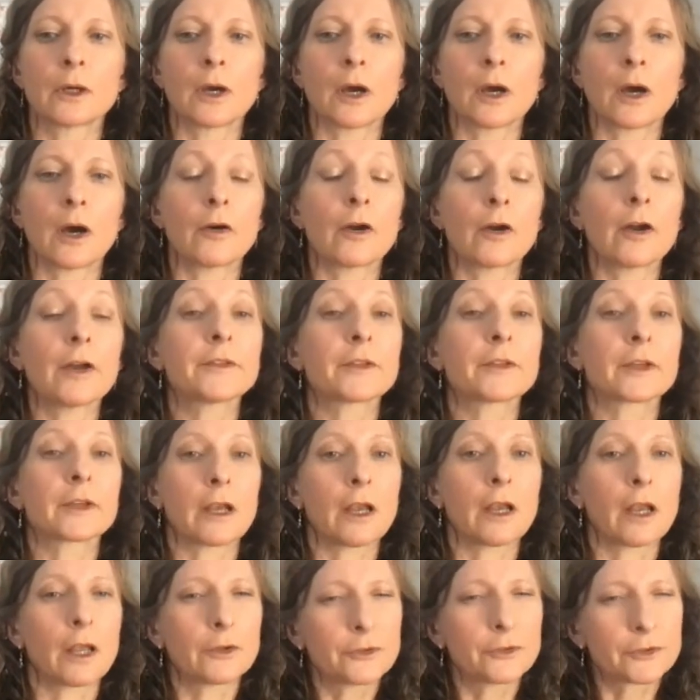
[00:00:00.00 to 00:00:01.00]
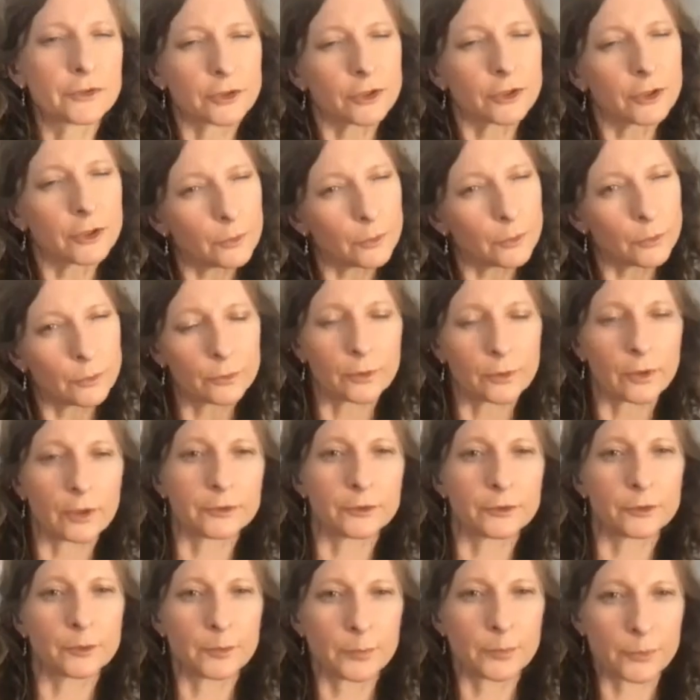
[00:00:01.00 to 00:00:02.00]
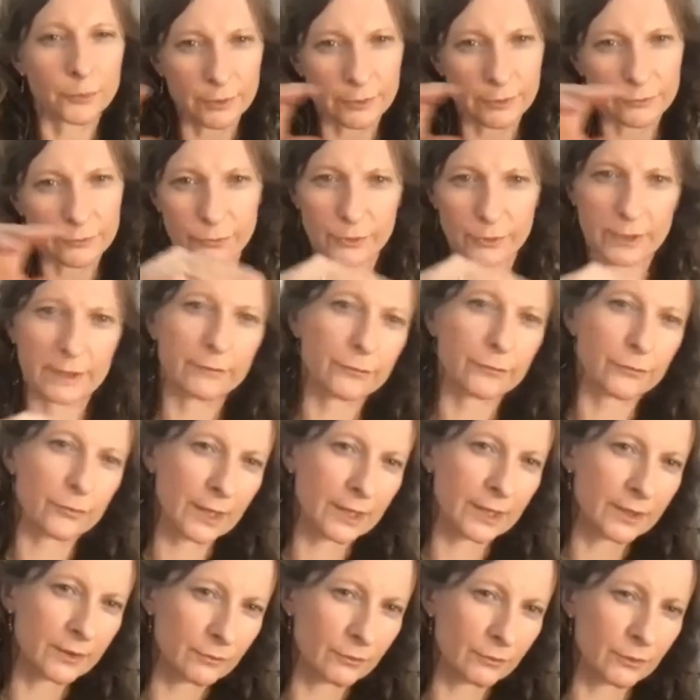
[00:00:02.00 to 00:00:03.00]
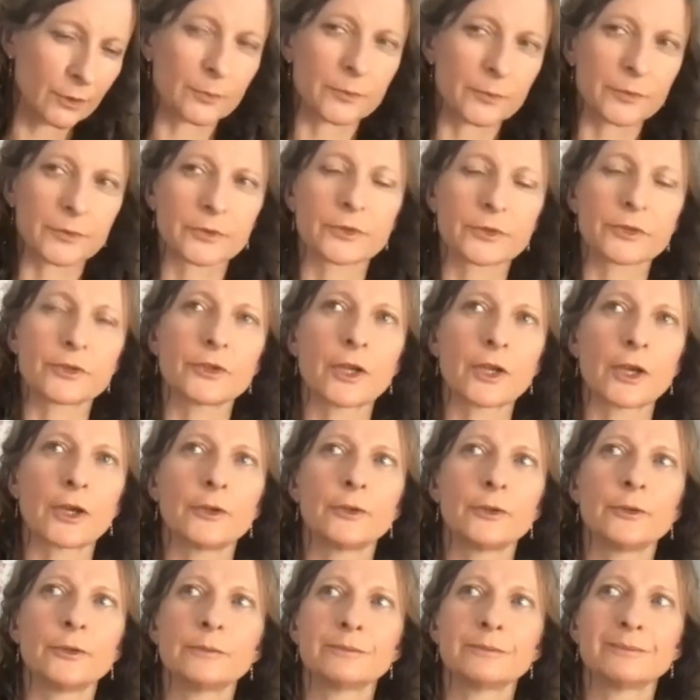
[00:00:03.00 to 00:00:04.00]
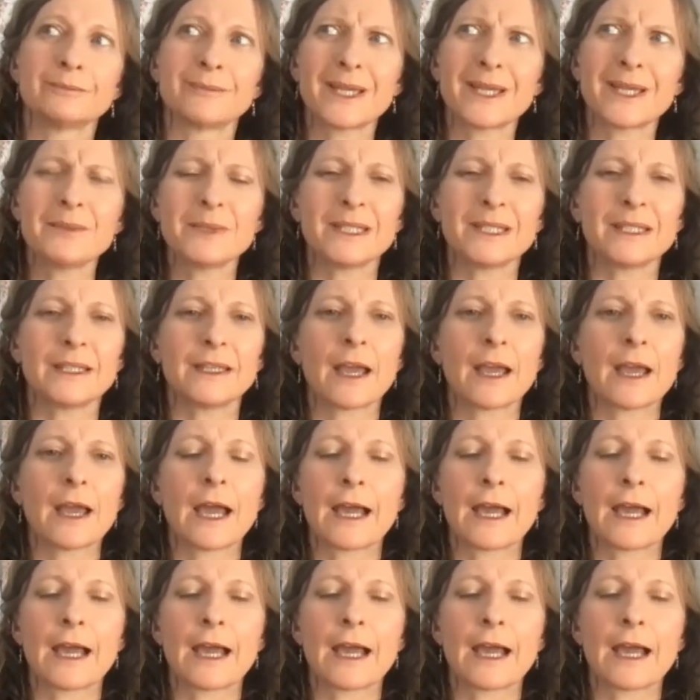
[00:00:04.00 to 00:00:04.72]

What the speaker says: are either close to you or on your periphery friend groups to know, maybe,